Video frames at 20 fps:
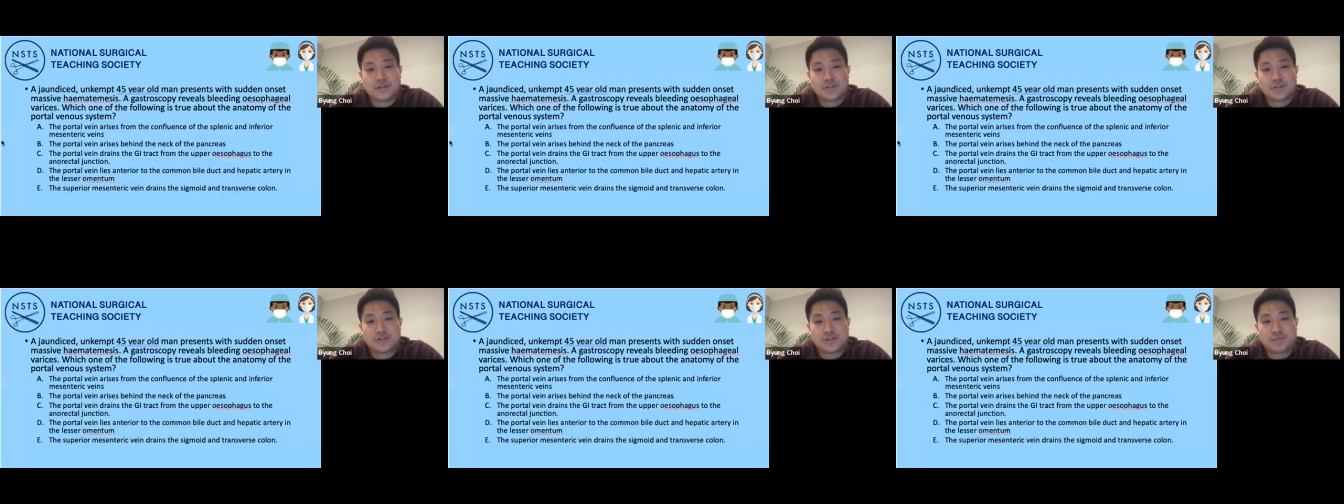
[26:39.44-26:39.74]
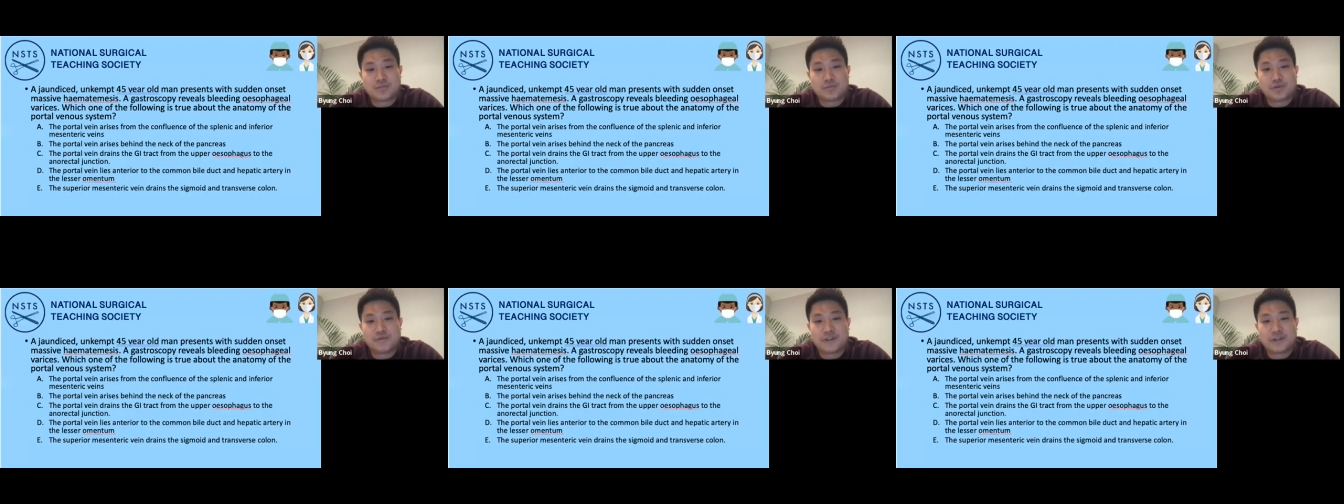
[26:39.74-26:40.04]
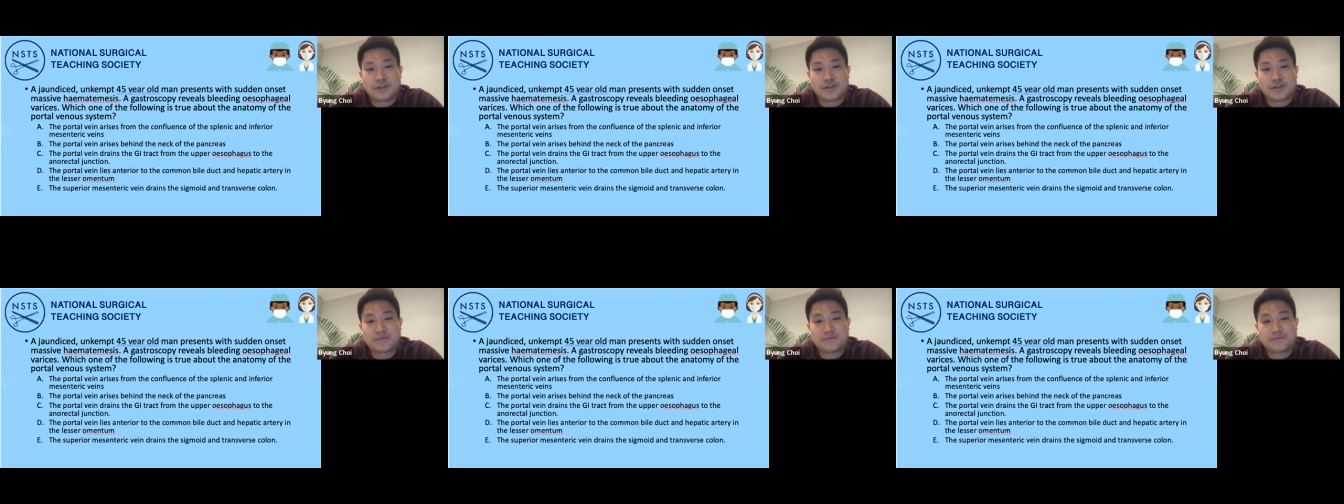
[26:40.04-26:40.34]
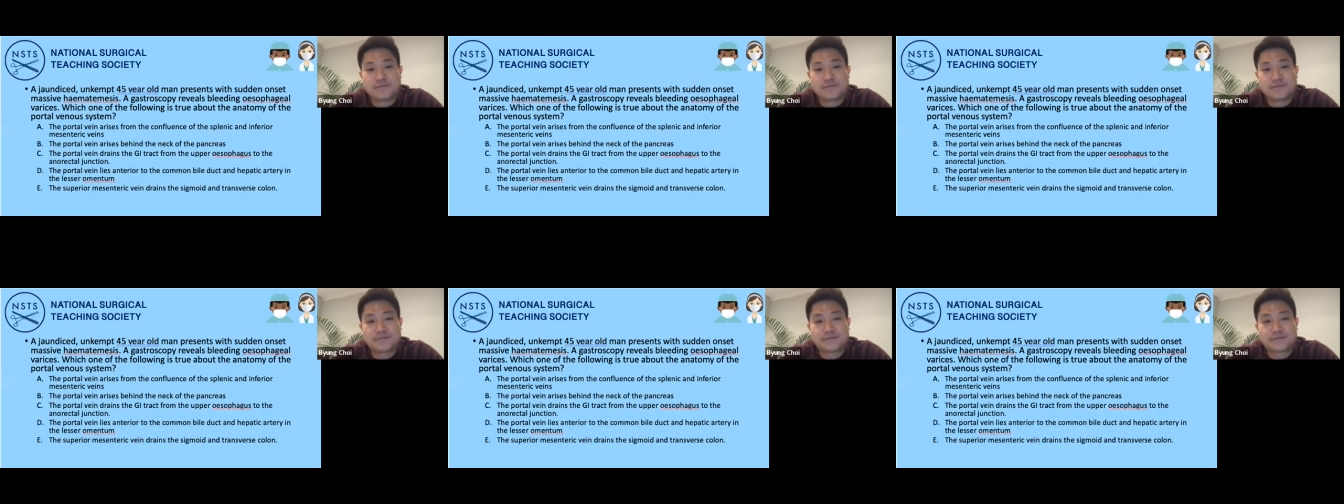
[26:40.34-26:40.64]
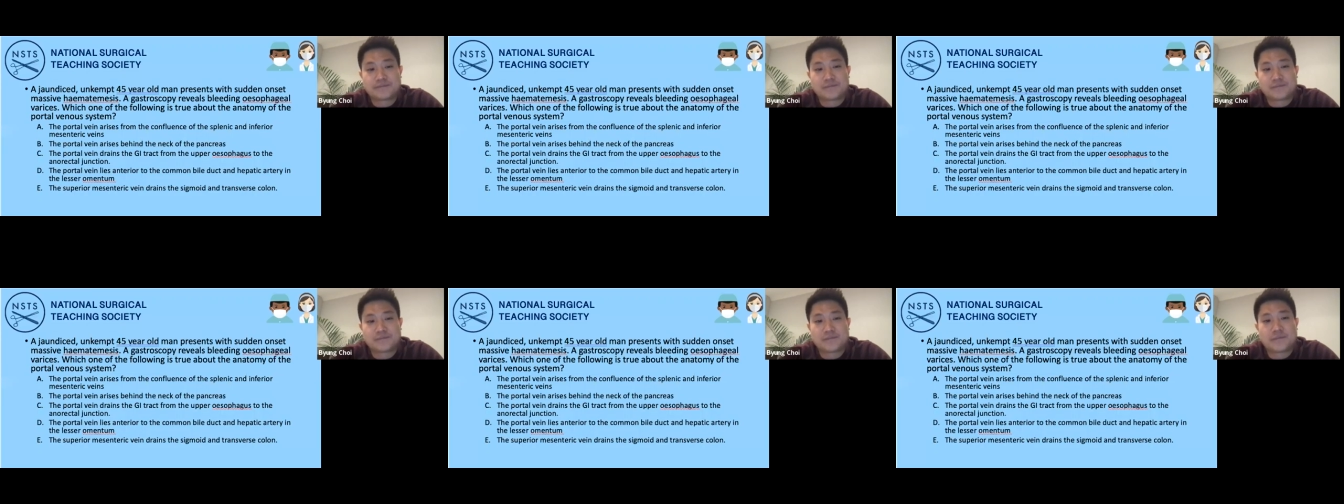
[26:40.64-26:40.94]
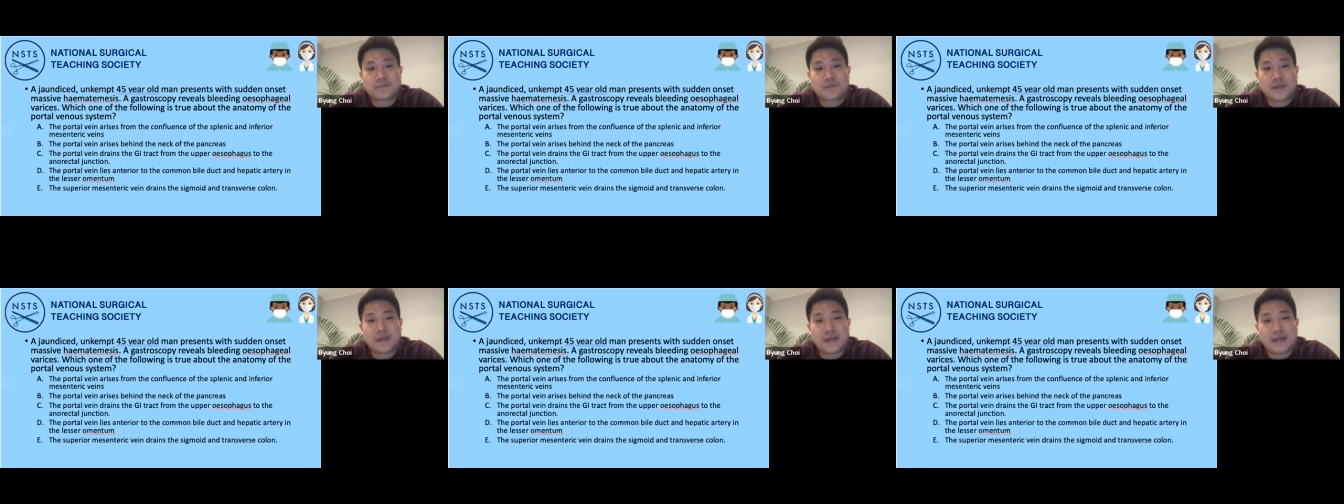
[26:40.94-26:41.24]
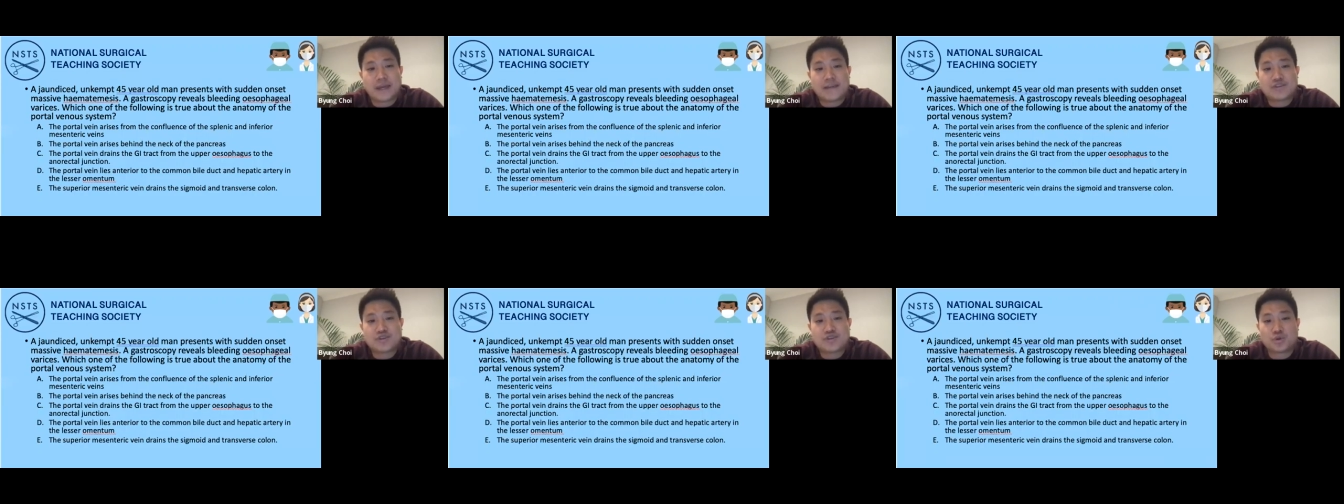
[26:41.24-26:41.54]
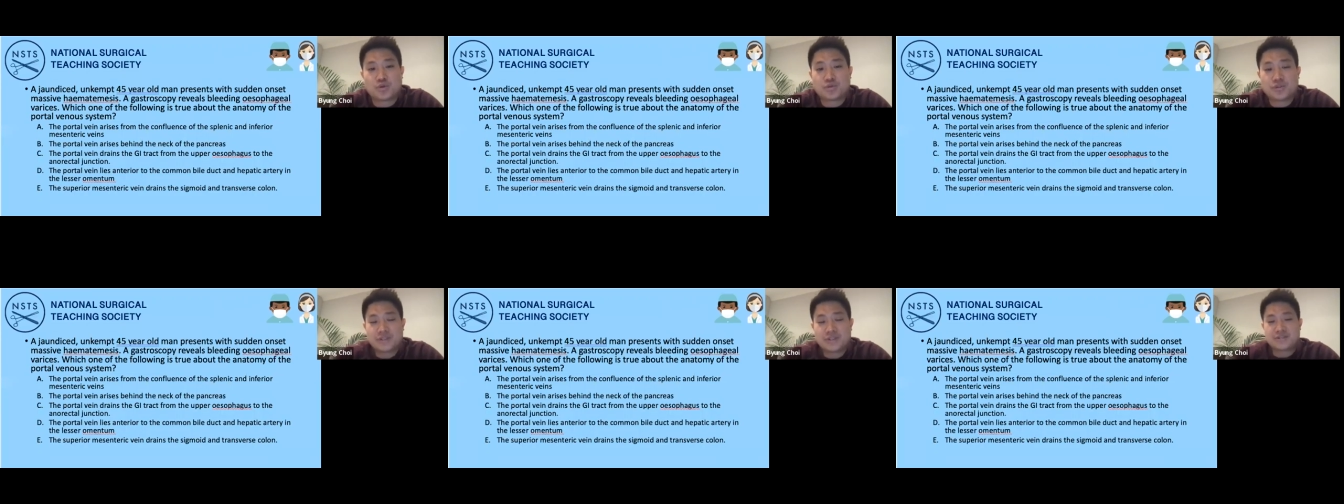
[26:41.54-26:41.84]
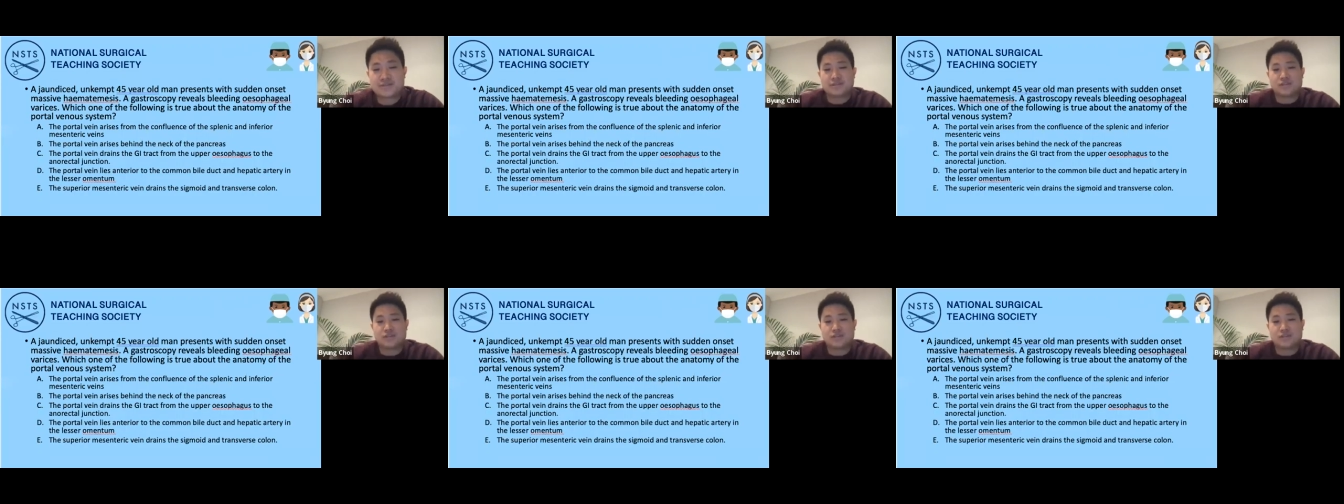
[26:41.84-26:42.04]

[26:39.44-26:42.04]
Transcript: So moving on, a jaundiced,